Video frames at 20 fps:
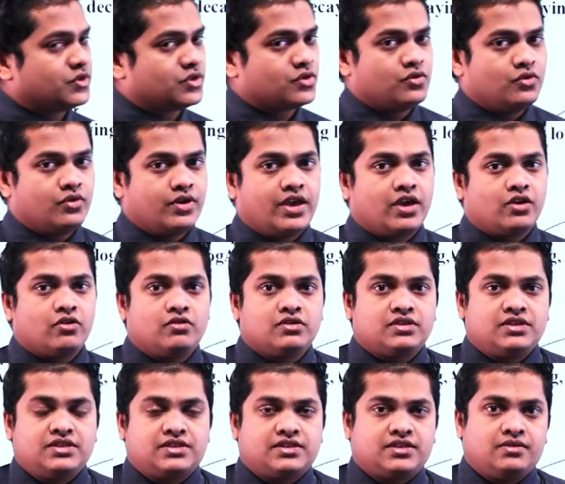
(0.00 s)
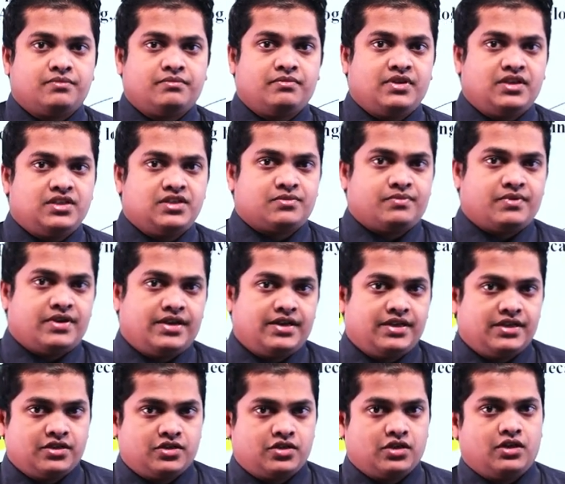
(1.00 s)
So, ecosystem means, my
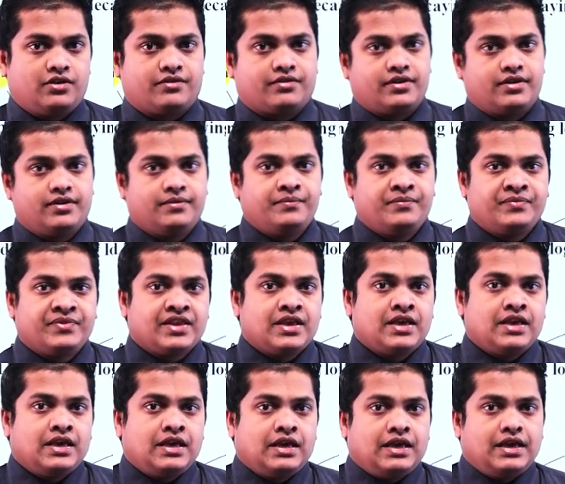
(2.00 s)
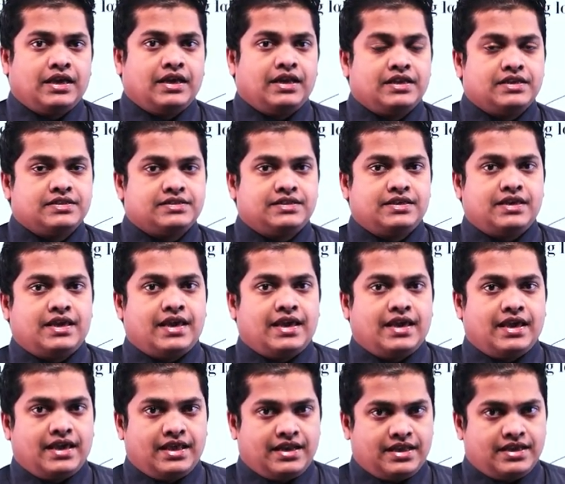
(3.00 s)
dear children, it is the
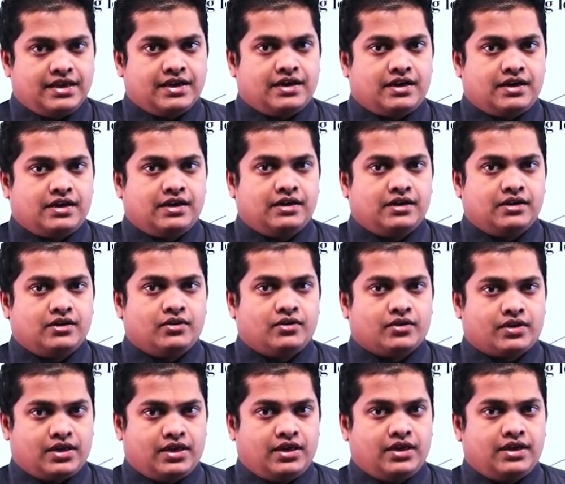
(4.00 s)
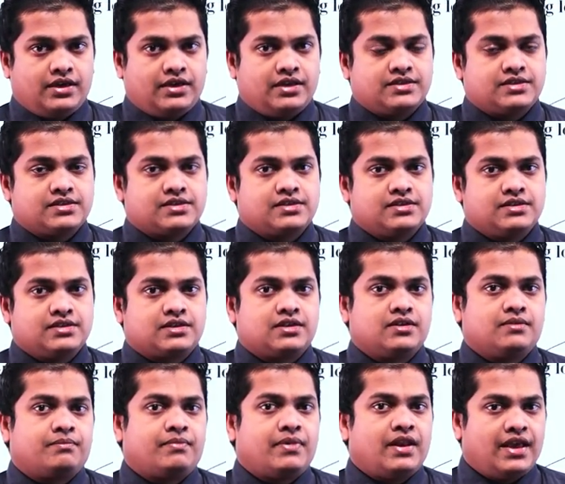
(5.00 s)
area, okay, it is a
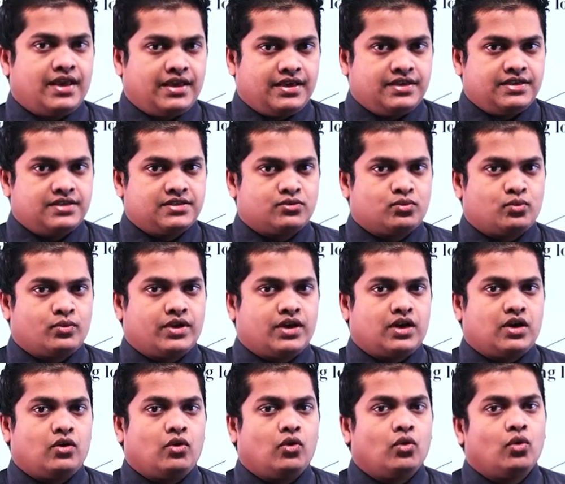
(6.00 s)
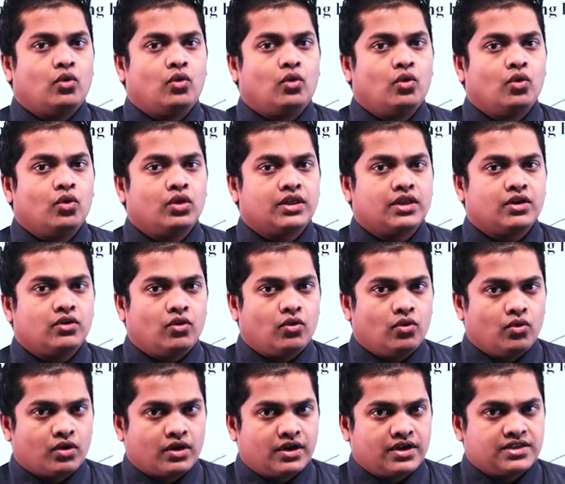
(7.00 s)
certain place where all the
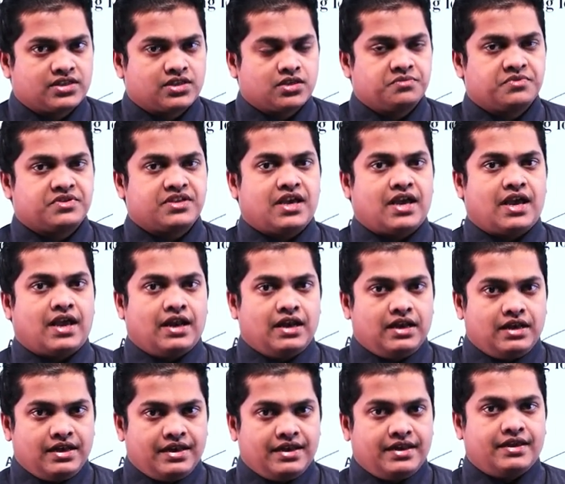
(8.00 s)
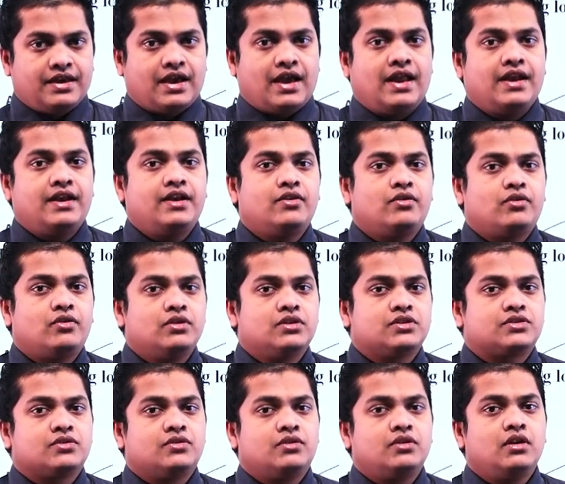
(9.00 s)
organisms and
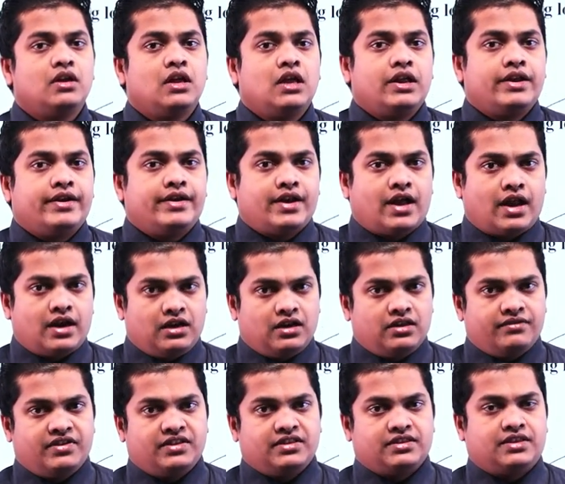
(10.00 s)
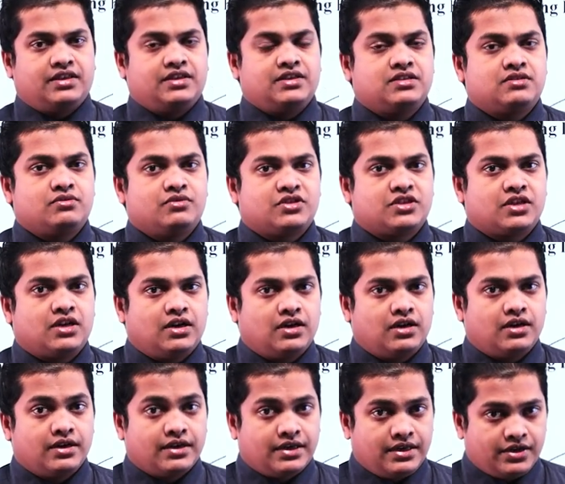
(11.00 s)
also non-living things which
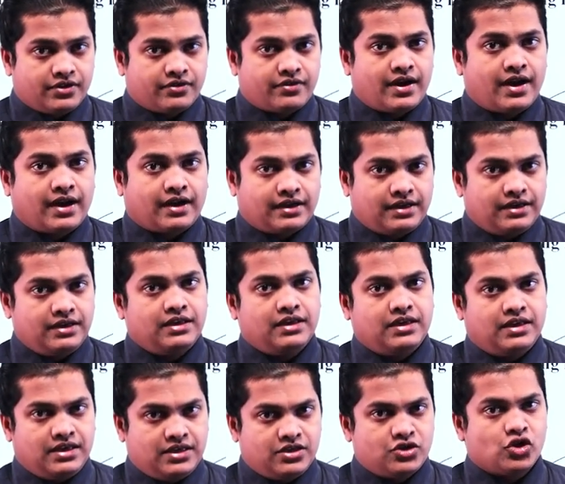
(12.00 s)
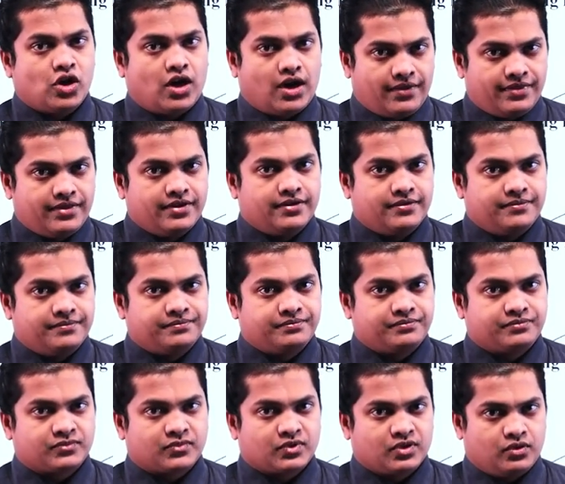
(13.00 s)
are interacting each other.
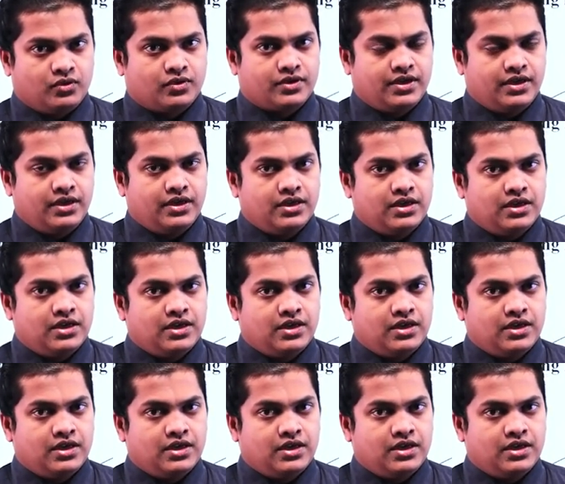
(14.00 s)
Okay,